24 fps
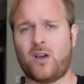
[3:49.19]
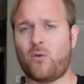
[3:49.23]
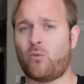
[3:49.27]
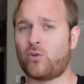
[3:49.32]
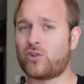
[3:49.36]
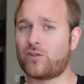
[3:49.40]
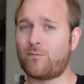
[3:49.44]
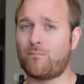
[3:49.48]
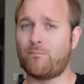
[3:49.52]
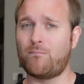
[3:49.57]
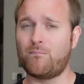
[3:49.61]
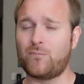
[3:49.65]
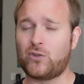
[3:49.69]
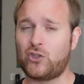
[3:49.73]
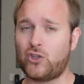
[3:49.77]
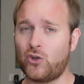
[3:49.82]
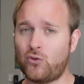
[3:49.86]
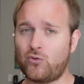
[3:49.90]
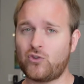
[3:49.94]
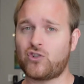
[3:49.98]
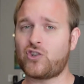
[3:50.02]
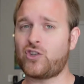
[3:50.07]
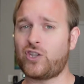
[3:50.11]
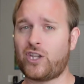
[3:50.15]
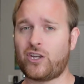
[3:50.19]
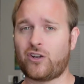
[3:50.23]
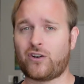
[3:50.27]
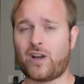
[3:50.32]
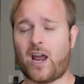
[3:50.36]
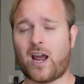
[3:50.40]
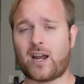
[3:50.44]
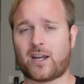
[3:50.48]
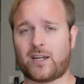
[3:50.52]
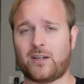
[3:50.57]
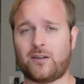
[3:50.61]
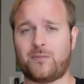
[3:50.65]
which usually you're
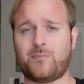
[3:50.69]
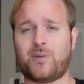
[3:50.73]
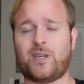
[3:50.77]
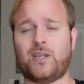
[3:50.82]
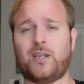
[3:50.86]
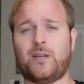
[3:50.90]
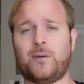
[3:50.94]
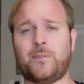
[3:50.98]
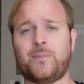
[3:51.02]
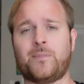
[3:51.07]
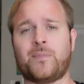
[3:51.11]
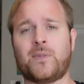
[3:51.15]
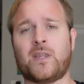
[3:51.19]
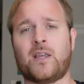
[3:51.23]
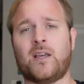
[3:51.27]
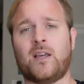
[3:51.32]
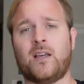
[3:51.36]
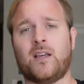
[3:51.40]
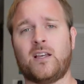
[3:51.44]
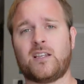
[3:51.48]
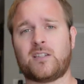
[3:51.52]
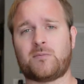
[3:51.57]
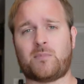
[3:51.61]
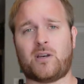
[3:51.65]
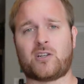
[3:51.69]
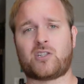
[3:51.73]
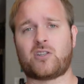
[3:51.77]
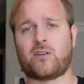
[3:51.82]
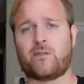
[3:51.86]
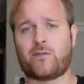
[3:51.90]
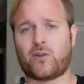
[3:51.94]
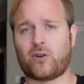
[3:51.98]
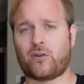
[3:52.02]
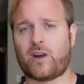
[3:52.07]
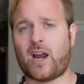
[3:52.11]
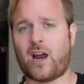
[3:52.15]
not gonna be,
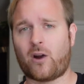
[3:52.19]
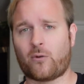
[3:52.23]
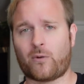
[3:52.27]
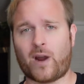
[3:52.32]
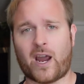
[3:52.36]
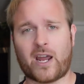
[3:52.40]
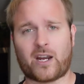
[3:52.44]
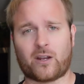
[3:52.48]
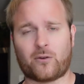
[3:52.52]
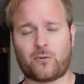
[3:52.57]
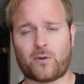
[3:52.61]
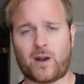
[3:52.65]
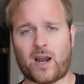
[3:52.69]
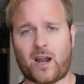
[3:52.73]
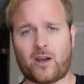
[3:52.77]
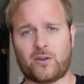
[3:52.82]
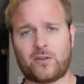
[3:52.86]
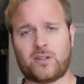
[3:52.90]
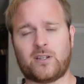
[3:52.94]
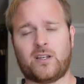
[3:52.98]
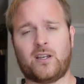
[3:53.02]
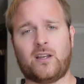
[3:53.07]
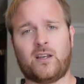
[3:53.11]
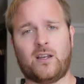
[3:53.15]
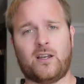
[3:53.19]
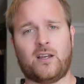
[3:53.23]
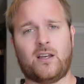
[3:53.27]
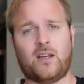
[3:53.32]
especially if you're out riding around.